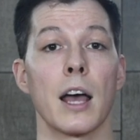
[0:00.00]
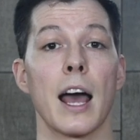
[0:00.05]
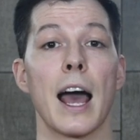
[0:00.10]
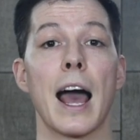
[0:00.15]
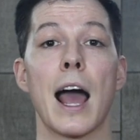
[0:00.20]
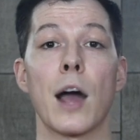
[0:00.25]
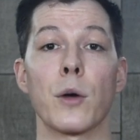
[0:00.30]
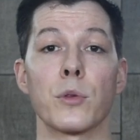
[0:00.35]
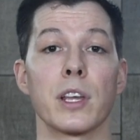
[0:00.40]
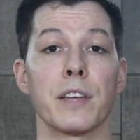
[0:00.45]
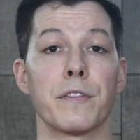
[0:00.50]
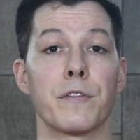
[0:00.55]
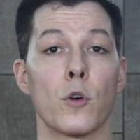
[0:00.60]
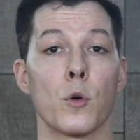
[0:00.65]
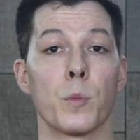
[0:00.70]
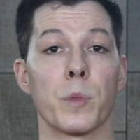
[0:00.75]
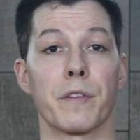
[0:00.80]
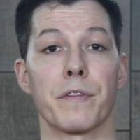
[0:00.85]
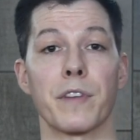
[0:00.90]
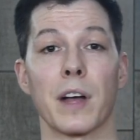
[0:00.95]
how they
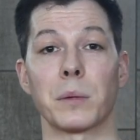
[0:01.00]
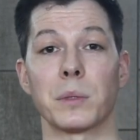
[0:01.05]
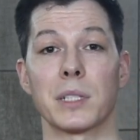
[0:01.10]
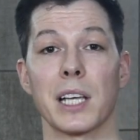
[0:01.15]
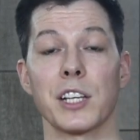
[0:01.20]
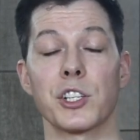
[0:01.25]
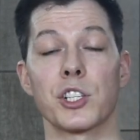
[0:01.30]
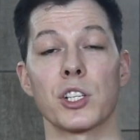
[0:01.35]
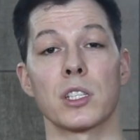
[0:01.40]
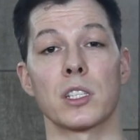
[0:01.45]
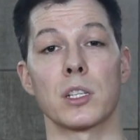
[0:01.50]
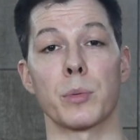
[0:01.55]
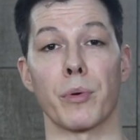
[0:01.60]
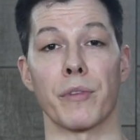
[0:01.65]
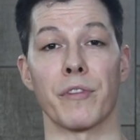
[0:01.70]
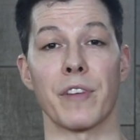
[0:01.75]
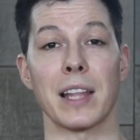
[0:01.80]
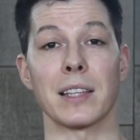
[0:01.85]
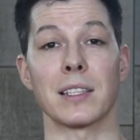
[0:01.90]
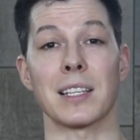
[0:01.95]
form the foundation to
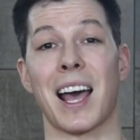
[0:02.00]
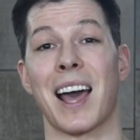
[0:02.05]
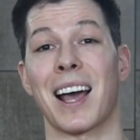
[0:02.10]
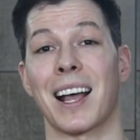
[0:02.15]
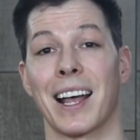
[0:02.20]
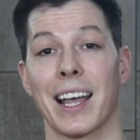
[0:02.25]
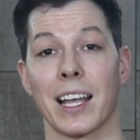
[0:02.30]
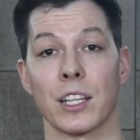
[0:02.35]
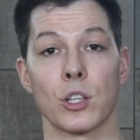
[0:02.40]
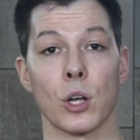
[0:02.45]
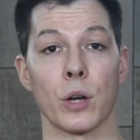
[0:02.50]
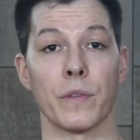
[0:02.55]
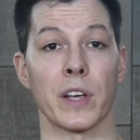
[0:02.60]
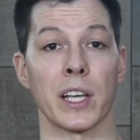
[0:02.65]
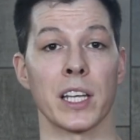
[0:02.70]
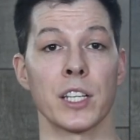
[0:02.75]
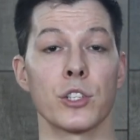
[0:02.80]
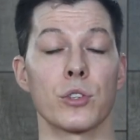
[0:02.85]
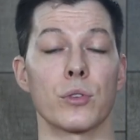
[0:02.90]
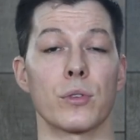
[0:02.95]
prevent and get over
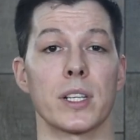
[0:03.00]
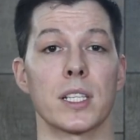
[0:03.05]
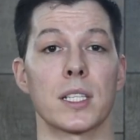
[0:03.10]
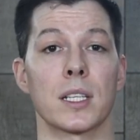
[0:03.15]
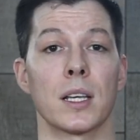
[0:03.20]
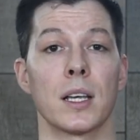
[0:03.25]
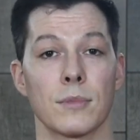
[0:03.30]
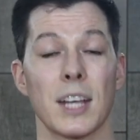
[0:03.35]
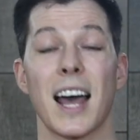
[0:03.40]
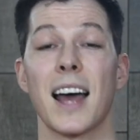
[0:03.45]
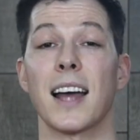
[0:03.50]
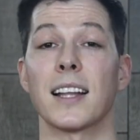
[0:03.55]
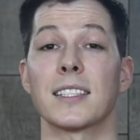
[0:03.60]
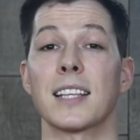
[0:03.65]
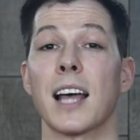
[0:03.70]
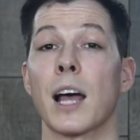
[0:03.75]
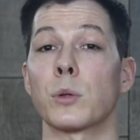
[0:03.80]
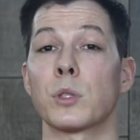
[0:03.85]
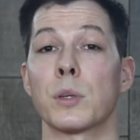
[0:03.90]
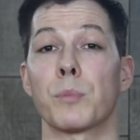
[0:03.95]
injuries, and
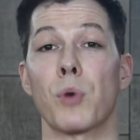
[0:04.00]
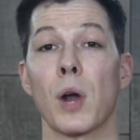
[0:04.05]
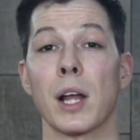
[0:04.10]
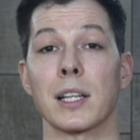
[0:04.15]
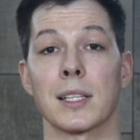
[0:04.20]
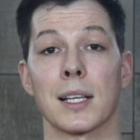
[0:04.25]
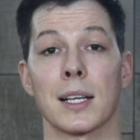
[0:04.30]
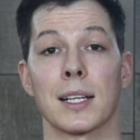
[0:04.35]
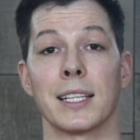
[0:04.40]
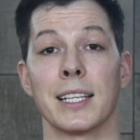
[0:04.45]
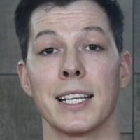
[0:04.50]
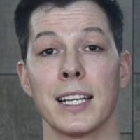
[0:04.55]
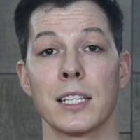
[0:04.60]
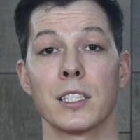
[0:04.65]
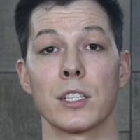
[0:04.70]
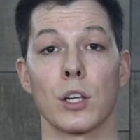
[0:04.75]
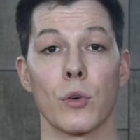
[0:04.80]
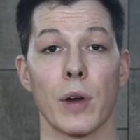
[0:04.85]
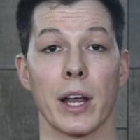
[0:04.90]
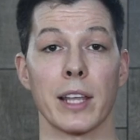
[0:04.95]
how to practically
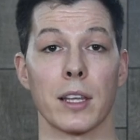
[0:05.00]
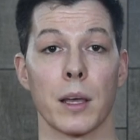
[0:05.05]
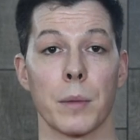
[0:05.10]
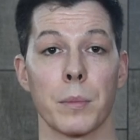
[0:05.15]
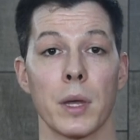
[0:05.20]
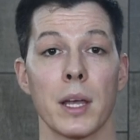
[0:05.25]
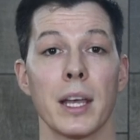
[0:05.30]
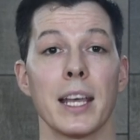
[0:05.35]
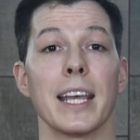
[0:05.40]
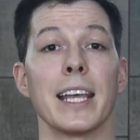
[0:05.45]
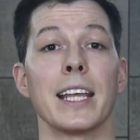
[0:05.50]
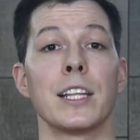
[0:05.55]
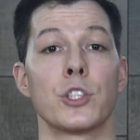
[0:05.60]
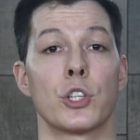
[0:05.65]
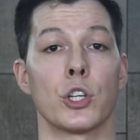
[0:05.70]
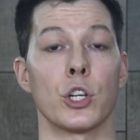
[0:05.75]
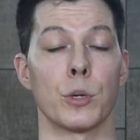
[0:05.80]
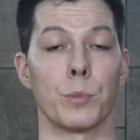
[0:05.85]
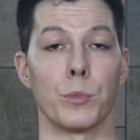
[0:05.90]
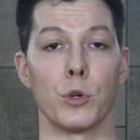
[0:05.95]
integrate them
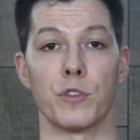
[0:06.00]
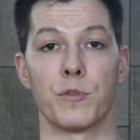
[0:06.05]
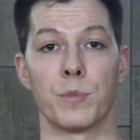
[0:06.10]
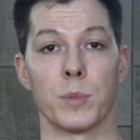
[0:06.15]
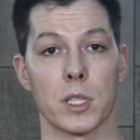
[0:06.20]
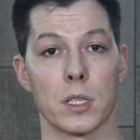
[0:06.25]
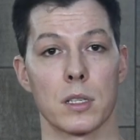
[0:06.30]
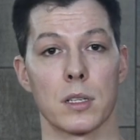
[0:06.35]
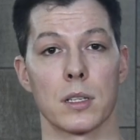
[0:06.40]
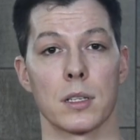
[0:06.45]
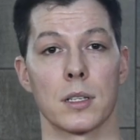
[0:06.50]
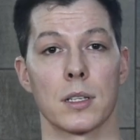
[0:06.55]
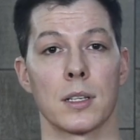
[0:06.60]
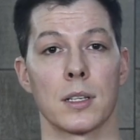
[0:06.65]
into your movements.